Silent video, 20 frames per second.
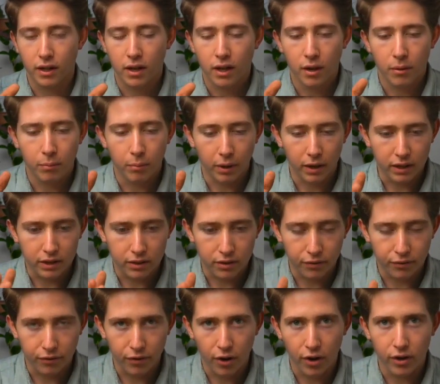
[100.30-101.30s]
but it's the
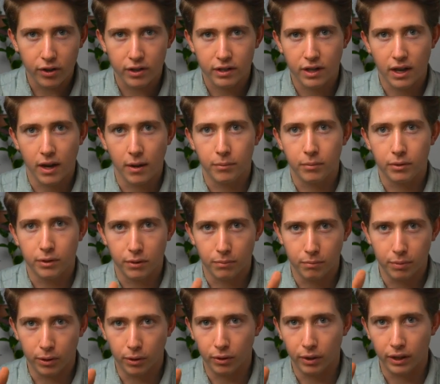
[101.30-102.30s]
first step to
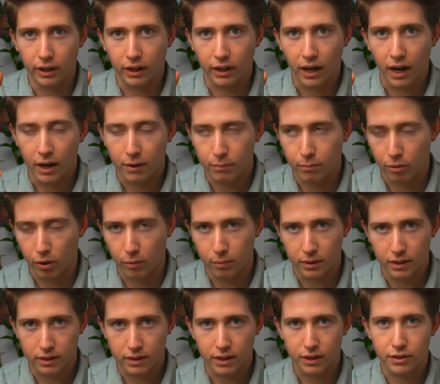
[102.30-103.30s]
building a proper
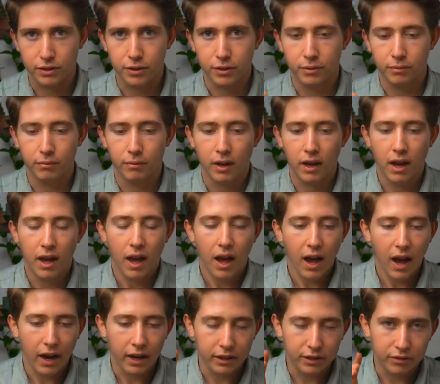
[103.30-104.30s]
system,
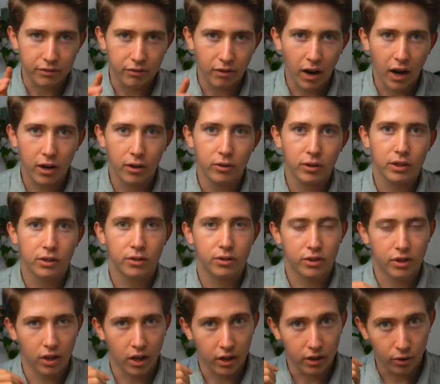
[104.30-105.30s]
and it's vital that you
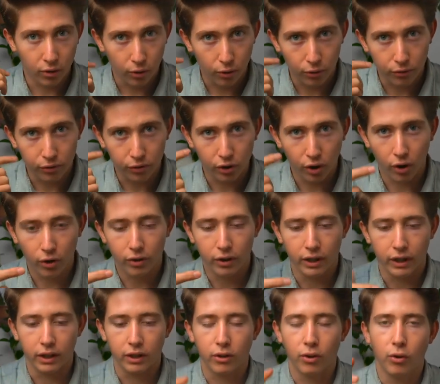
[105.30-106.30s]
start
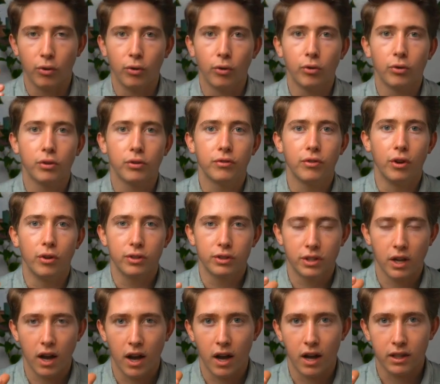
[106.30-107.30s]
offloading all of those
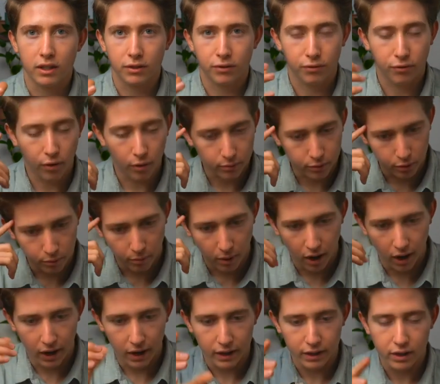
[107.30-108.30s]
tasks from your
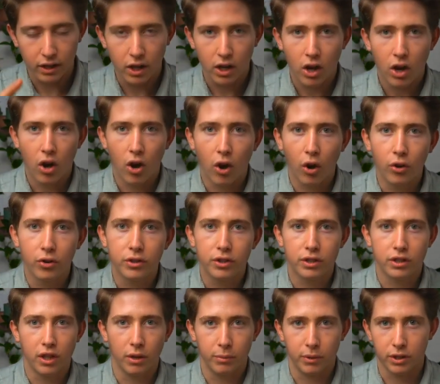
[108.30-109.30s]
mind onto
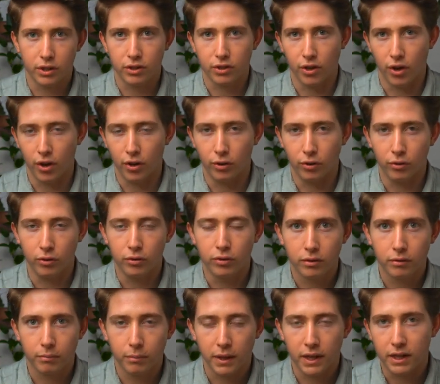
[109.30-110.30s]
some external
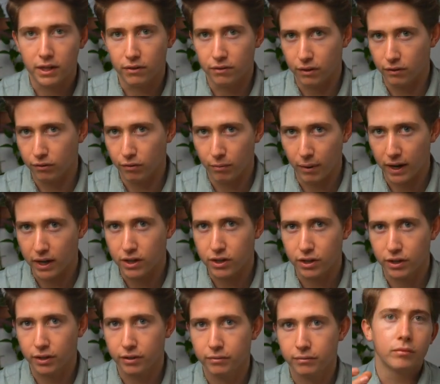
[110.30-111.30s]
piece of
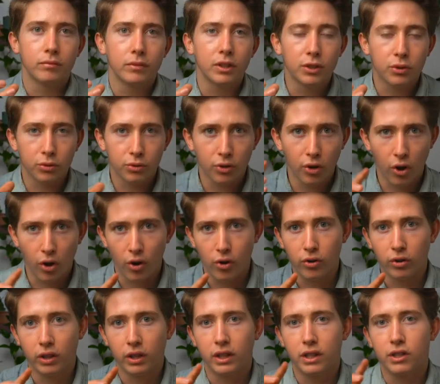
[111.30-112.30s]
information. This will not
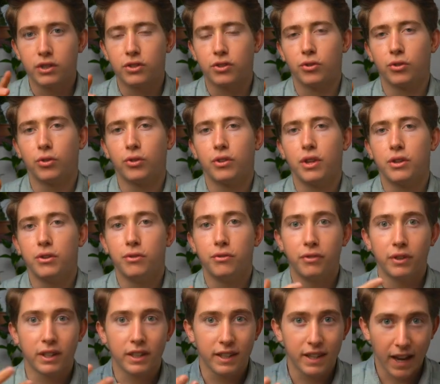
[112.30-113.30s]
only ensure that you
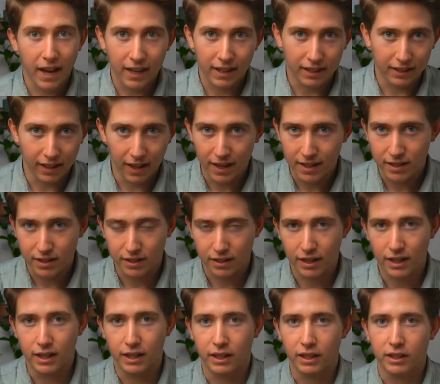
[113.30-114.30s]
forget less
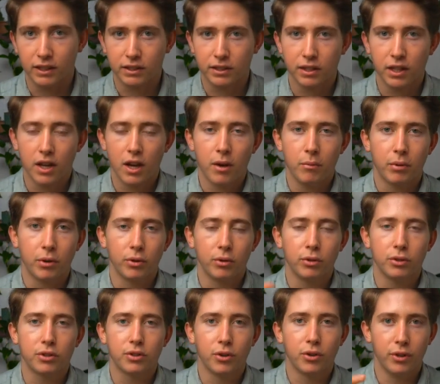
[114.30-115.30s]
things, but it'll
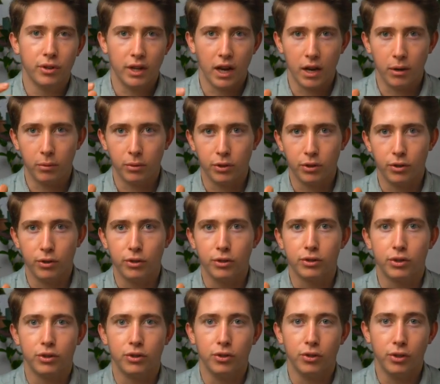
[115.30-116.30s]
also enable you to
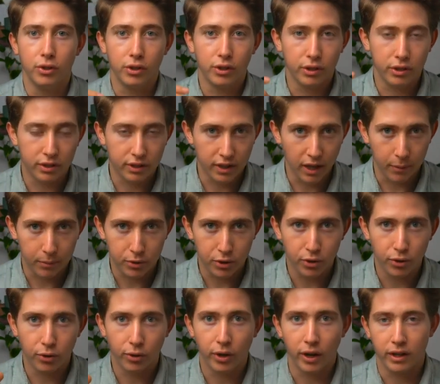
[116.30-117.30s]
do step
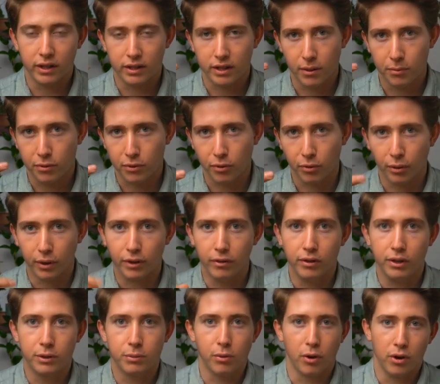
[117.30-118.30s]
2 and step 3 of this
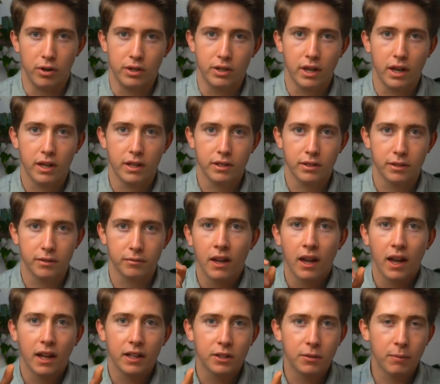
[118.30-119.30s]
process.
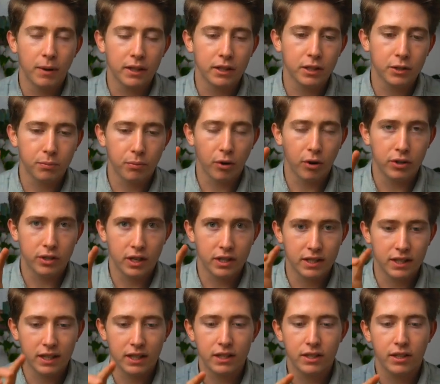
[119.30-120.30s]
And to make this process
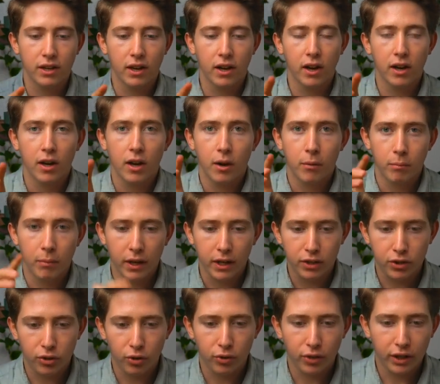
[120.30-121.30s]
easier, make
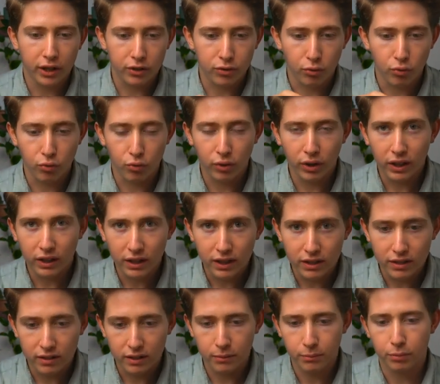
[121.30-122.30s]
sure that it's really
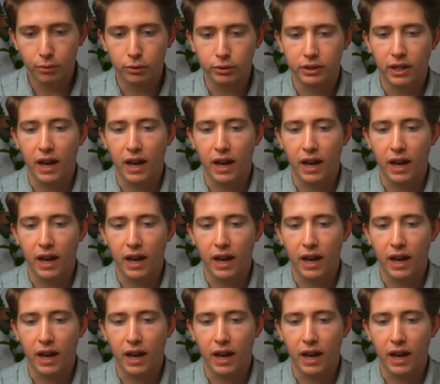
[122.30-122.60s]
simple to